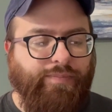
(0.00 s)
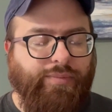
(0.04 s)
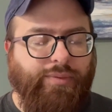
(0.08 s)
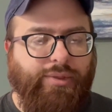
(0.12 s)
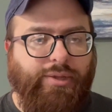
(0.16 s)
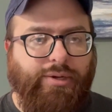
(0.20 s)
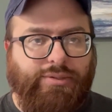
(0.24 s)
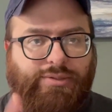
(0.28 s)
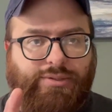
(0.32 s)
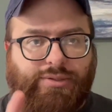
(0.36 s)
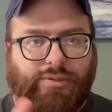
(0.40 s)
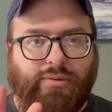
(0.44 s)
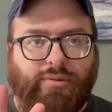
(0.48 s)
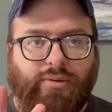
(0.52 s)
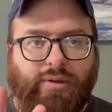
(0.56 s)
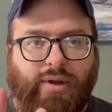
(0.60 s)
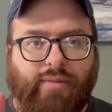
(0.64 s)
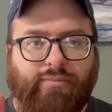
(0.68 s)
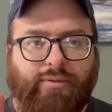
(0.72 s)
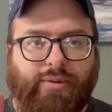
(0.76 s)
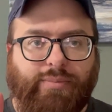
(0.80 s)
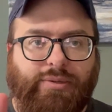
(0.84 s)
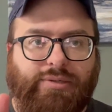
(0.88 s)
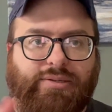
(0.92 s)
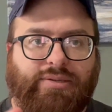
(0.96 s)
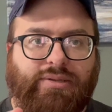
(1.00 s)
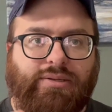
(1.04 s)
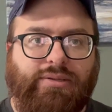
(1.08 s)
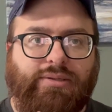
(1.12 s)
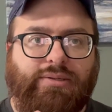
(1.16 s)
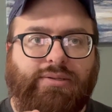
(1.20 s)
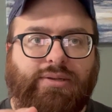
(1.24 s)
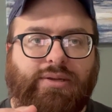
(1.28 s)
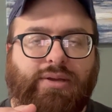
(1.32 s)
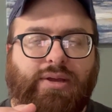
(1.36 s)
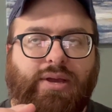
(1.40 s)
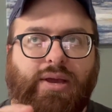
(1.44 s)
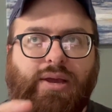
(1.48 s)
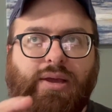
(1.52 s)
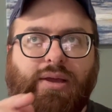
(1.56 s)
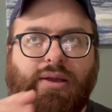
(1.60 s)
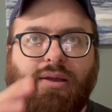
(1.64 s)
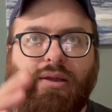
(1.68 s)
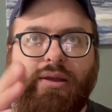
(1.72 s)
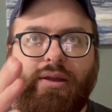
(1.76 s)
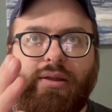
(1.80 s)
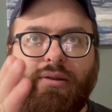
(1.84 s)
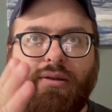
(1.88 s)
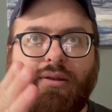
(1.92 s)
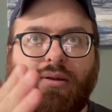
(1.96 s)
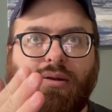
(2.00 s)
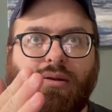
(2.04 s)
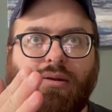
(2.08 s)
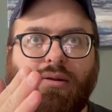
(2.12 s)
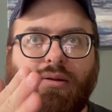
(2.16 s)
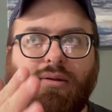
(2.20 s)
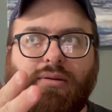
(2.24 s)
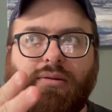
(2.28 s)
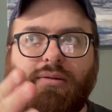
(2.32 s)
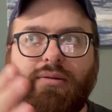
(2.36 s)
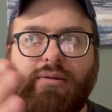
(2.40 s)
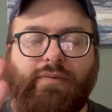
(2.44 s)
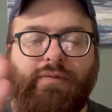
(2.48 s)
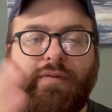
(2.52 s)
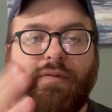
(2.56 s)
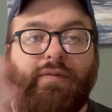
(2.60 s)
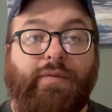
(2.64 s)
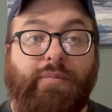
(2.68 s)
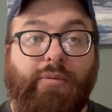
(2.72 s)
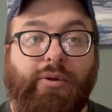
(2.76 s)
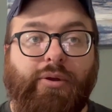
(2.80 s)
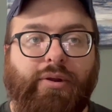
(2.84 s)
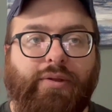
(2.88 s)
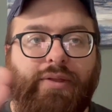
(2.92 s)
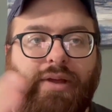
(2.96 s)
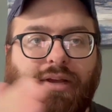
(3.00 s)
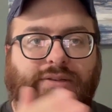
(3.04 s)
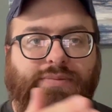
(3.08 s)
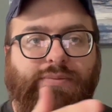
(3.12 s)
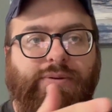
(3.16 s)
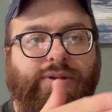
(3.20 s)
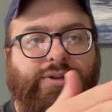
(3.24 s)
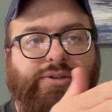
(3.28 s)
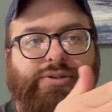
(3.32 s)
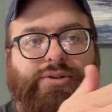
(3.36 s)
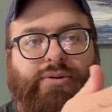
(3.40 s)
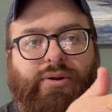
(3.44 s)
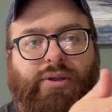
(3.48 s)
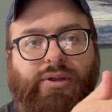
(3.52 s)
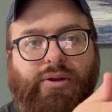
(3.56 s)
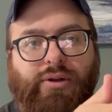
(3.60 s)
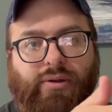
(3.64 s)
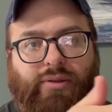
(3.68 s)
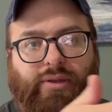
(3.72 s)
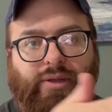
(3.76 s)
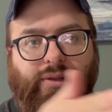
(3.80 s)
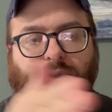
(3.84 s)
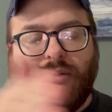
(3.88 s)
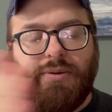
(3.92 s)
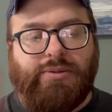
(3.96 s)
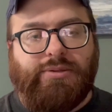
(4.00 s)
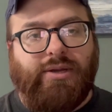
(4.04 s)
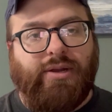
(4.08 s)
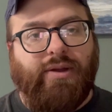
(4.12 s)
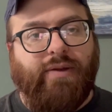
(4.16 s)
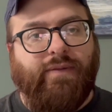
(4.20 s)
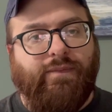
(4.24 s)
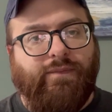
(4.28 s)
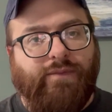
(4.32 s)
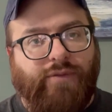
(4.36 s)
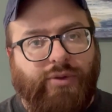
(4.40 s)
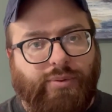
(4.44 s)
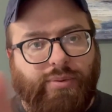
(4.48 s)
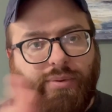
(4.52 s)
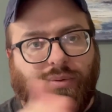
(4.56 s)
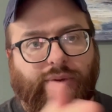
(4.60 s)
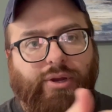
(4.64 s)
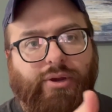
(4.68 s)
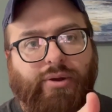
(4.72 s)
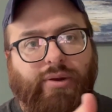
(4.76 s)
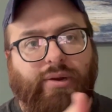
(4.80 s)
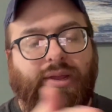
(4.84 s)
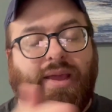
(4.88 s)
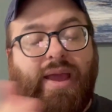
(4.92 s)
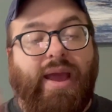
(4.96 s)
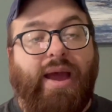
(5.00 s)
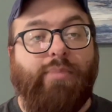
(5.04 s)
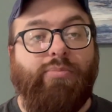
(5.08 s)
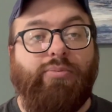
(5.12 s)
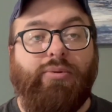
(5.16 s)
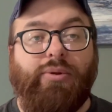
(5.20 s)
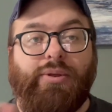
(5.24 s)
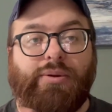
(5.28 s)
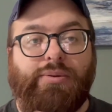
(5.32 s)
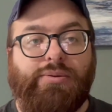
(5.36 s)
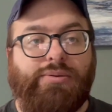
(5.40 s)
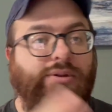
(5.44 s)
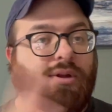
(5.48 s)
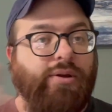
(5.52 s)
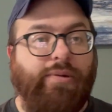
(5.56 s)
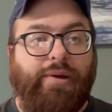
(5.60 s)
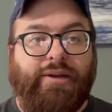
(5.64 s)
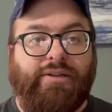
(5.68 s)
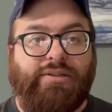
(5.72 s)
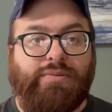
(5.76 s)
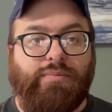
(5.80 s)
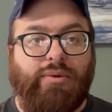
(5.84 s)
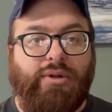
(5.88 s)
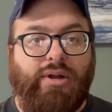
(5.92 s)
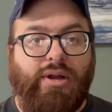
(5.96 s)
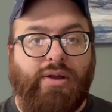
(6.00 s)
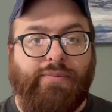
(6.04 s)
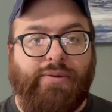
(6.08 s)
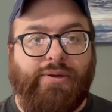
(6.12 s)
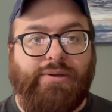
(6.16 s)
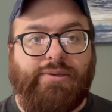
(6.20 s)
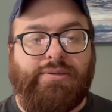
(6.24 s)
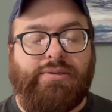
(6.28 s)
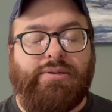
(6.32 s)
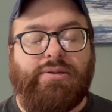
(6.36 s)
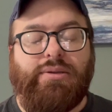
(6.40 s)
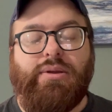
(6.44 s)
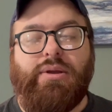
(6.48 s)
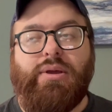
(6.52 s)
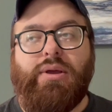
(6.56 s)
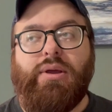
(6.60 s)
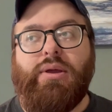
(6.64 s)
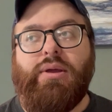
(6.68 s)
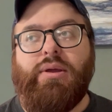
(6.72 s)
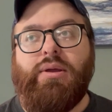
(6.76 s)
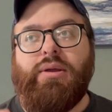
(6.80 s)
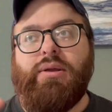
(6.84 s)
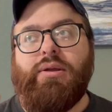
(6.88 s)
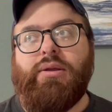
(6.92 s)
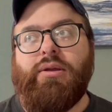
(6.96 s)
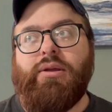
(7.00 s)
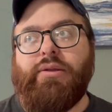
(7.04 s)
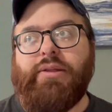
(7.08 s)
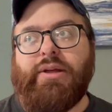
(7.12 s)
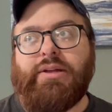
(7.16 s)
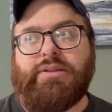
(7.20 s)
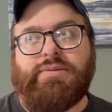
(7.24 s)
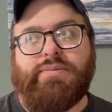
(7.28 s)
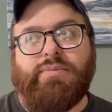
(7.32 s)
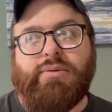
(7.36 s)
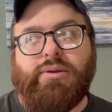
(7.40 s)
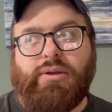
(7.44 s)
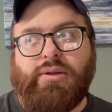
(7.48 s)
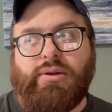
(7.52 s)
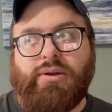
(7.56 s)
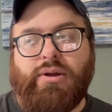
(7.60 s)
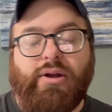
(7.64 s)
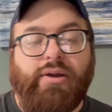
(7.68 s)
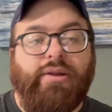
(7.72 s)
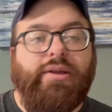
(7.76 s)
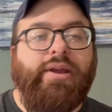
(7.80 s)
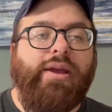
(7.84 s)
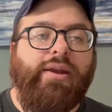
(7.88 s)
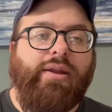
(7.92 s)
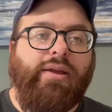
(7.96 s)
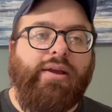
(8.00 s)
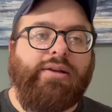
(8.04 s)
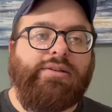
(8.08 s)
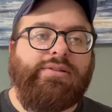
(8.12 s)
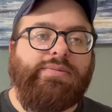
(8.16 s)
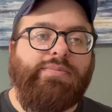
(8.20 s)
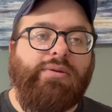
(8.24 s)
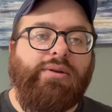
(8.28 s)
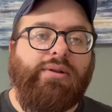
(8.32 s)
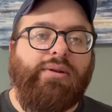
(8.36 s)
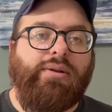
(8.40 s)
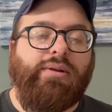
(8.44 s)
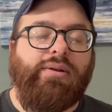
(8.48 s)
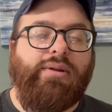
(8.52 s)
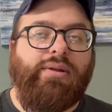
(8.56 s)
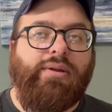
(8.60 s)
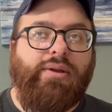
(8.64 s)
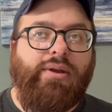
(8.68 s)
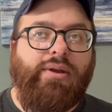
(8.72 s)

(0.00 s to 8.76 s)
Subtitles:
Those 2 omnibuses. And then if you're familiar with X-Men history, you know that there was like a few year gap where there was no X-Men comics. And that's when Uncanny X-Men